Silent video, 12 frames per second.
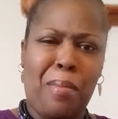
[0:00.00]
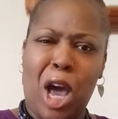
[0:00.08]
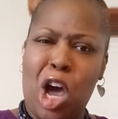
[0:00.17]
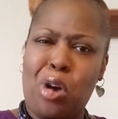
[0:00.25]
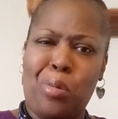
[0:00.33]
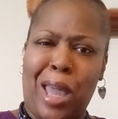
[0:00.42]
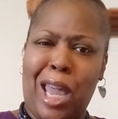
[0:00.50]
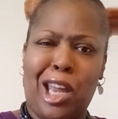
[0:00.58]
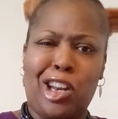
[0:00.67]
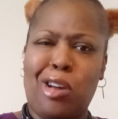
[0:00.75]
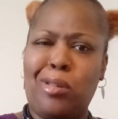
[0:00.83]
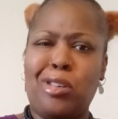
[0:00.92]
on, man.
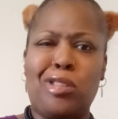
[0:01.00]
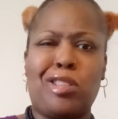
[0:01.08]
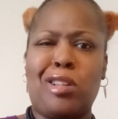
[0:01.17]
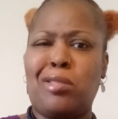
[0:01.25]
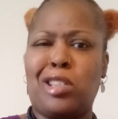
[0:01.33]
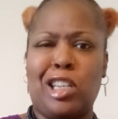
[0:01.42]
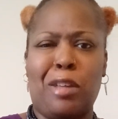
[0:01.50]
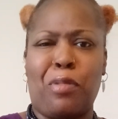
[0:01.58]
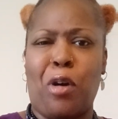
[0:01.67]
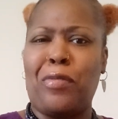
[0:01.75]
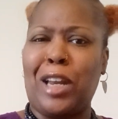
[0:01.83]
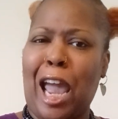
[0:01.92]
Don't lose no sleep
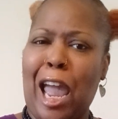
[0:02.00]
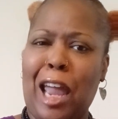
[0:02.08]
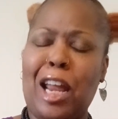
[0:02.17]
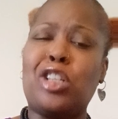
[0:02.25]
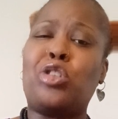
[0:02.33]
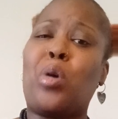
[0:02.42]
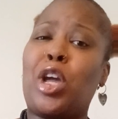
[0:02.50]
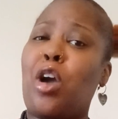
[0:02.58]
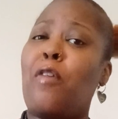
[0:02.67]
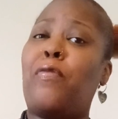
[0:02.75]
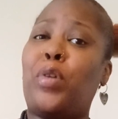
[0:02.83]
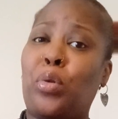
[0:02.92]
over that. Enjoy
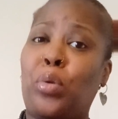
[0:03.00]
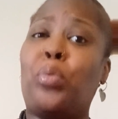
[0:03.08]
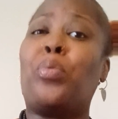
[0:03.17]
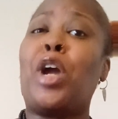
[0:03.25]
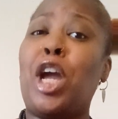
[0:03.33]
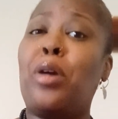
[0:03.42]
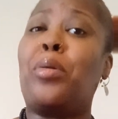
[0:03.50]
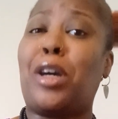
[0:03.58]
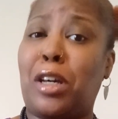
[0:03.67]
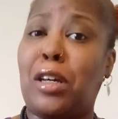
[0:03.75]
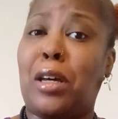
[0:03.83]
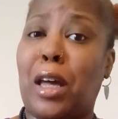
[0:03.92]
your food real
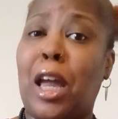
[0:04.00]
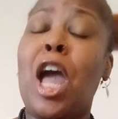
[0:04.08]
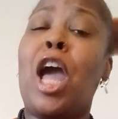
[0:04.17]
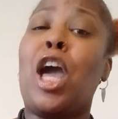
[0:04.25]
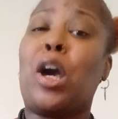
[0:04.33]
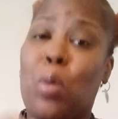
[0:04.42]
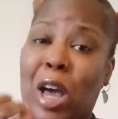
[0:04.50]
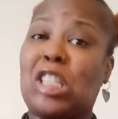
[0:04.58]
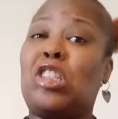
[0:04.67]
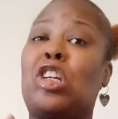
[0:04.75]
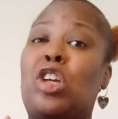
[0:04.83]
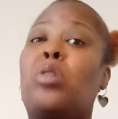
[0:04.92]
good and
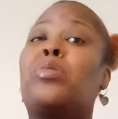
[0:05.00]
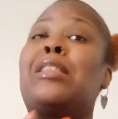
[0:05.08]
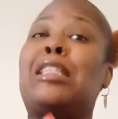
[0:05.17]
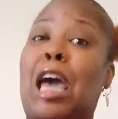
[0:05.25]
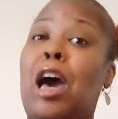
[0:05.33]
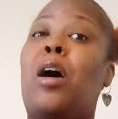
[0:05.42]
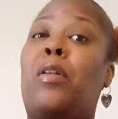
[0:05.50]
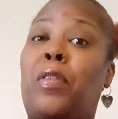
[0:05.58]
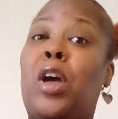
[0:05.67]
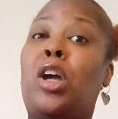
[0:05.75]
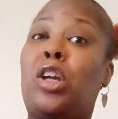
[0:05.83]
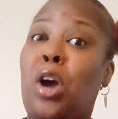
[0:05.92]
question yourself,
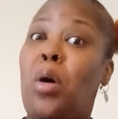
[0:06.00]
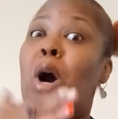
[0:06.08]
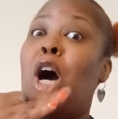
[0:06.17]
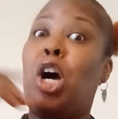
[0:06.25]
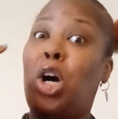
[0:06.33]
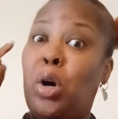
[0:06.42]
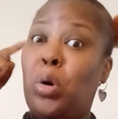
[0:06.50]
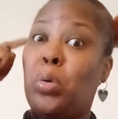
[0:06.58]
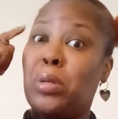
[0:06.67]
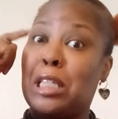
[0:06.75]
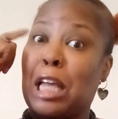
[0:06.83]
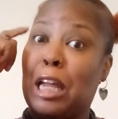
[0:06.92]
your
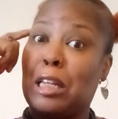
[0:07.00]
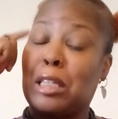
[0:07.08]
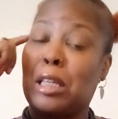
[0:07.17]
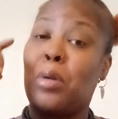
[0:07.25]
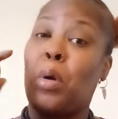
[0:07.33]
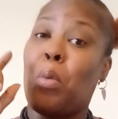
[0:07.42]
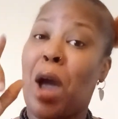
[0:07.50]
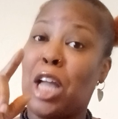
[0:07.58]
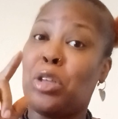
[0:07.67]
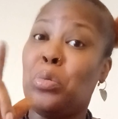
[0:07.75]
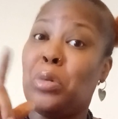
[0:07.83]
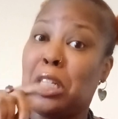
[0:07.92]
own sanity or why
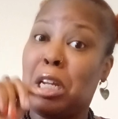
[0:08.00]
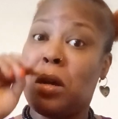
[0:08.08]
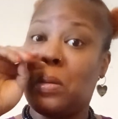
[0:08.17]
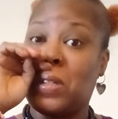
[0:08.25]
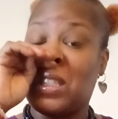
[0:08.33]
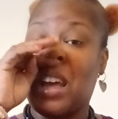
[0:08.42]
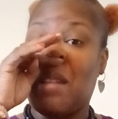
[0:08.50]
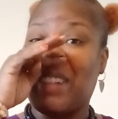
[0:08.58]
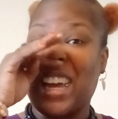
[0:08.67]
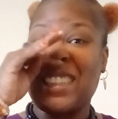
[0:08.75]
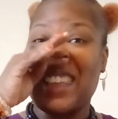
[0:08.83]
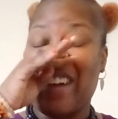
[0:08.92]
you would deal with something
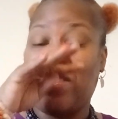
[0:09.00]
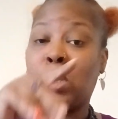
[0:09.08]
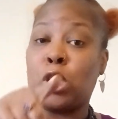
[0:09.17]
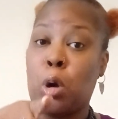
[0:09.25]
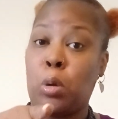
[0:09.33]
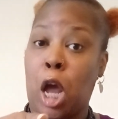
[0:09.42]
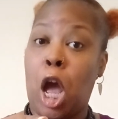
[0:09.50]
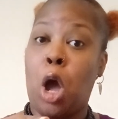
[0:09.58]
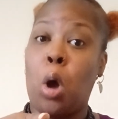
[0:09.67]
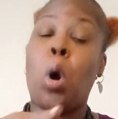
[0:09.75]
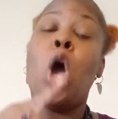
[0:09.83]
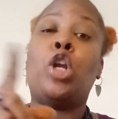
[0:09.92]
like that for so
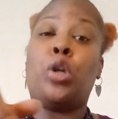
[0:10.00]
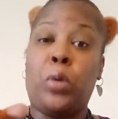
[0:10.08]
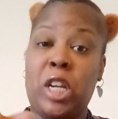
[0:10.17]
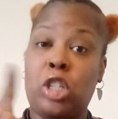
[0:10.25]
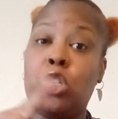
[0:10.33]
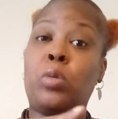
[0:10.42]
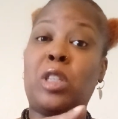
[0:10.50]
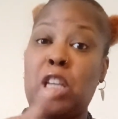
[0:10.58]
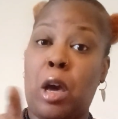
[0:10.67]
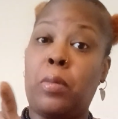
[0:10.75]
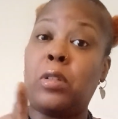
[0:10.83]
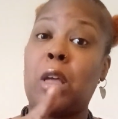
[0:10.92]
long. The reason you would
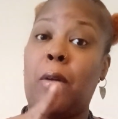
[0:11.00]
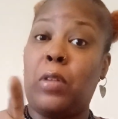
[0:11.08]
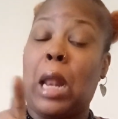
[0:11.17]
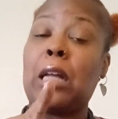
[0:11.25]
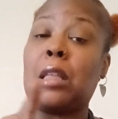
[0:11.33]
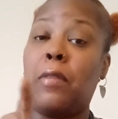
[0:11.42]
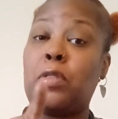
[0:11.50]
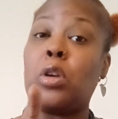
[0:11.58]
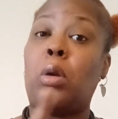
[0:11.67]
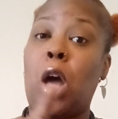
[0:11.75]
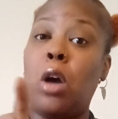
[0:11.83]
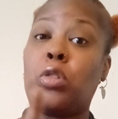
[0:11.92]
deal with something like that for
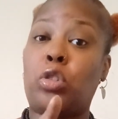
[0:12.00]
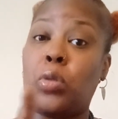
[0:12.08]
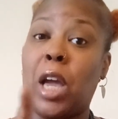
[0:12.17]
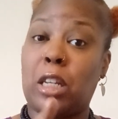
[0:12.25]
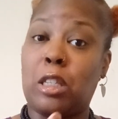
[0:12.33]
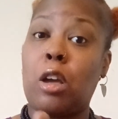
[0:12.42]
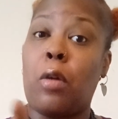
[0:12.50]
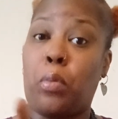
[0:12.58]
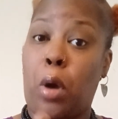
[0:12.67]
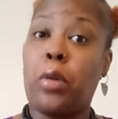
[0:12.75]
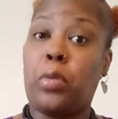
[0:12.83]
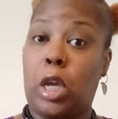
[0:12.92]
so long because you got a
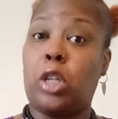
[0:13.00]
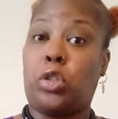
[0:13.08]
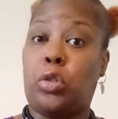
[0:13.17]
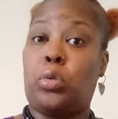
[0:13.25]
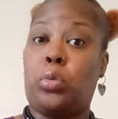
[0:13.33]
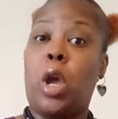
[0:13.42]
self-worth issue.